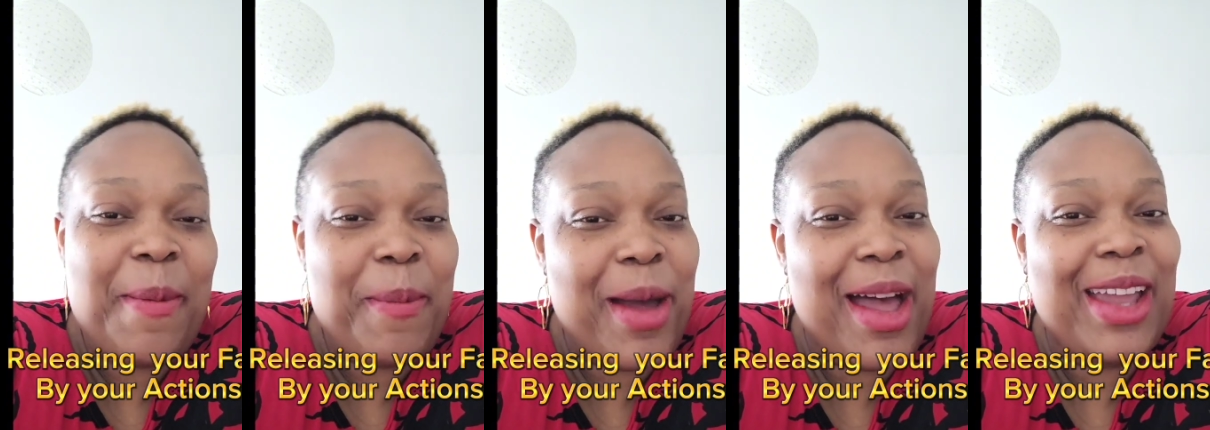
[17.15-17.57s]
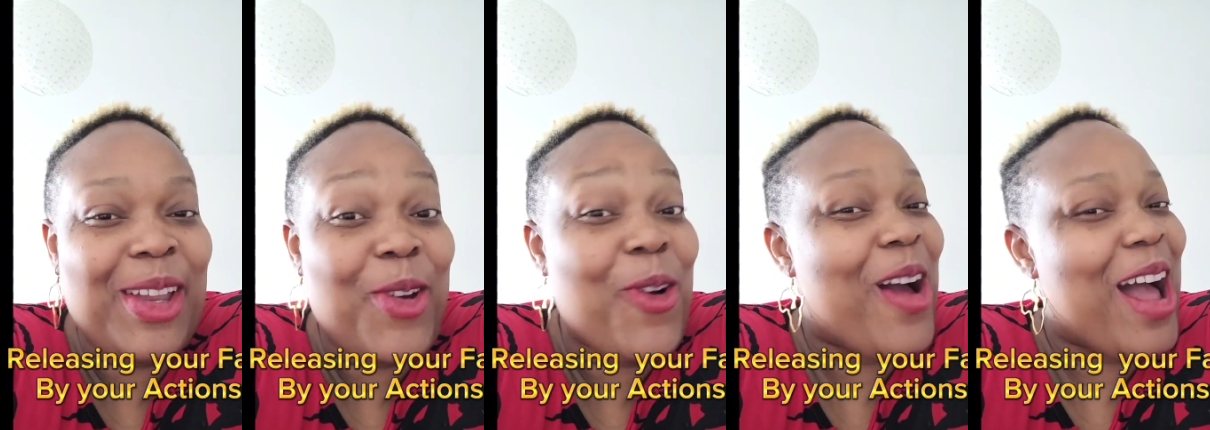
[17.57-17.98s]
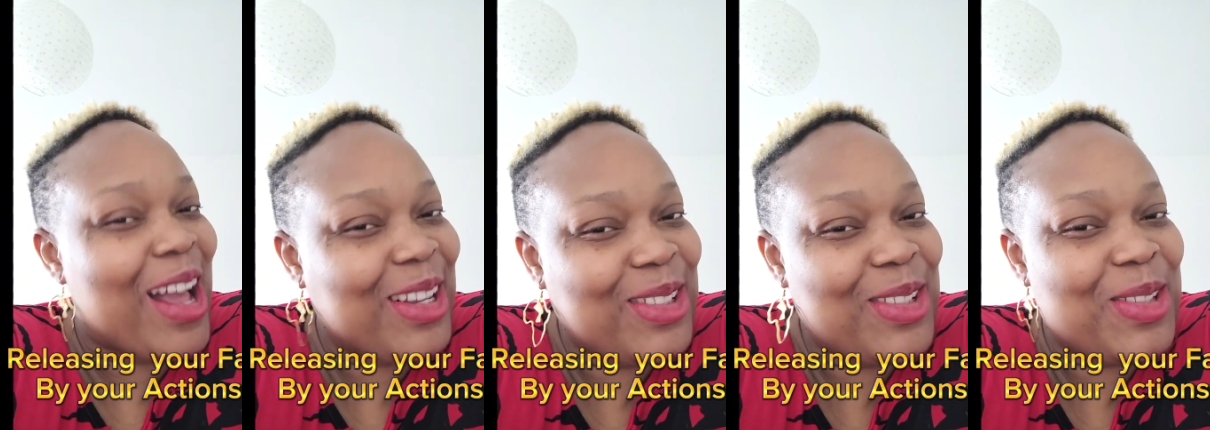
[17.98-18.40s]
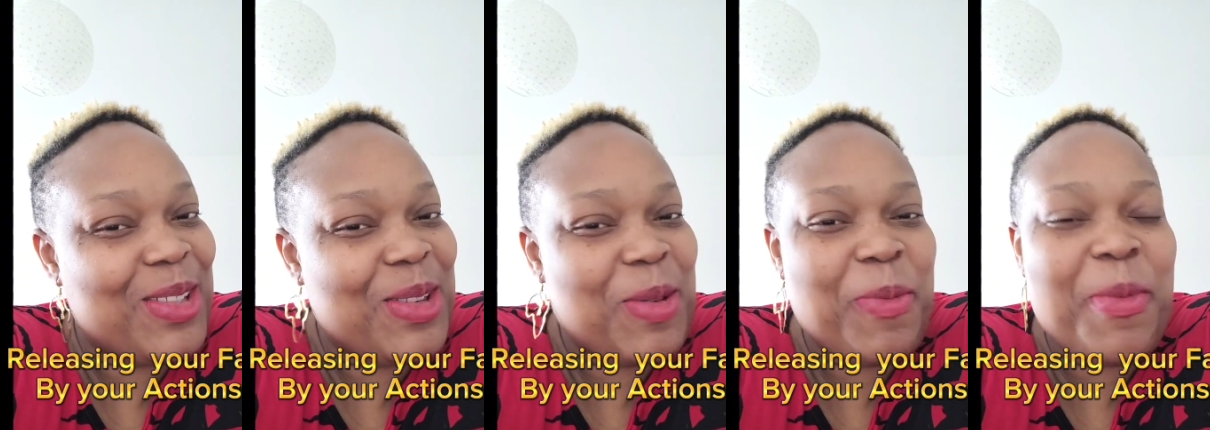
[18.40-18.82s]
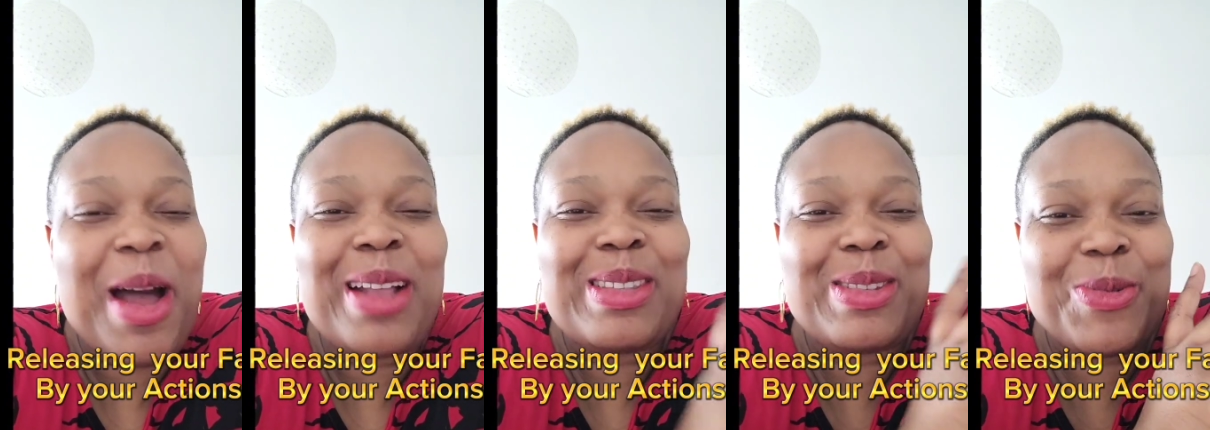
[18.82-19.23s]
by Your Actions,
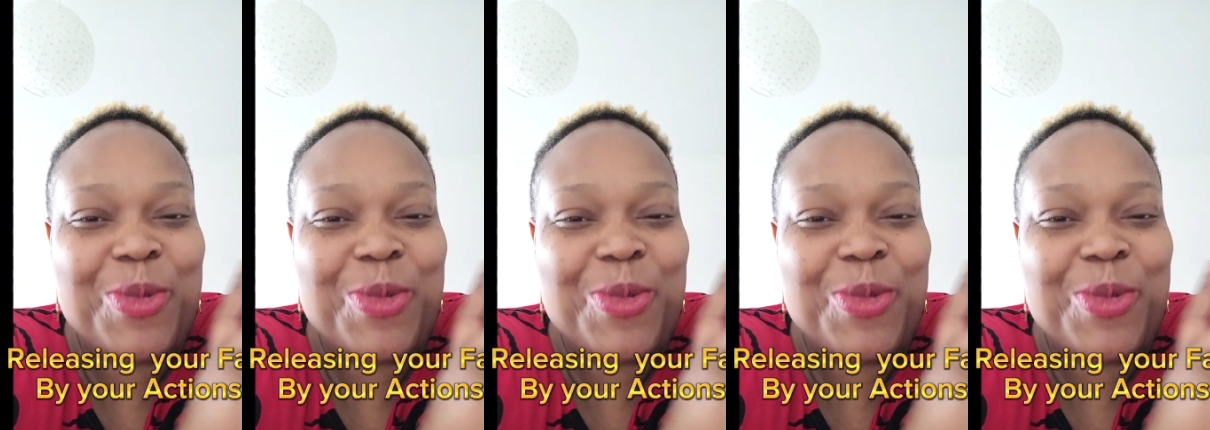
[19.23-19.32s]
Part